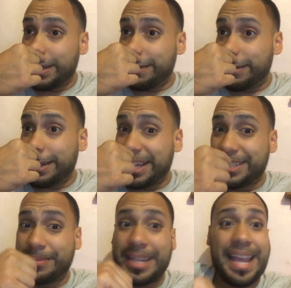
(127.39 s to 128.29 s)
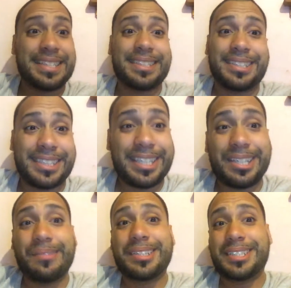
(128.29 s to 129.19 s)
Even that's some gangster shit
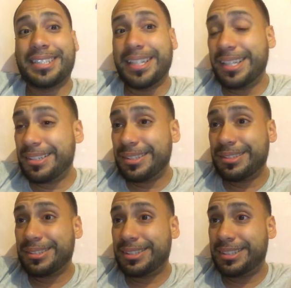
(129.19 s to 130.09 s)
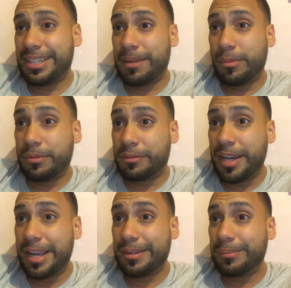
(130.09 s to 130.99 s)
that what she did, you know. She set him on
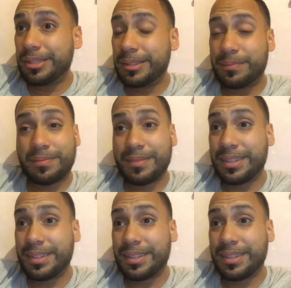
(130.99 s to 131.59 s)
fire, but